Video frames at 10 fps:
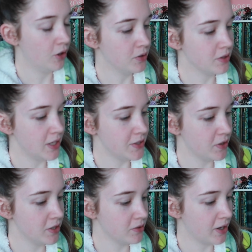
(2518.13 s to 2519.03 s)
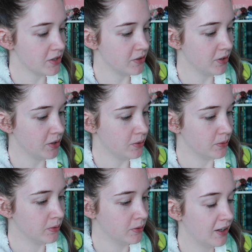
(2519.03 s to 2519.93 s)
Also, these photos look actually really
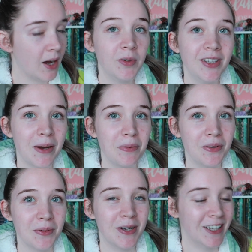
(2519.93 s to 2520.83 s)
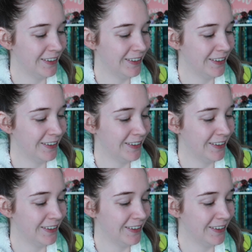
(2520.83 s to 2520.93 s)
cool. I'm really happy with them.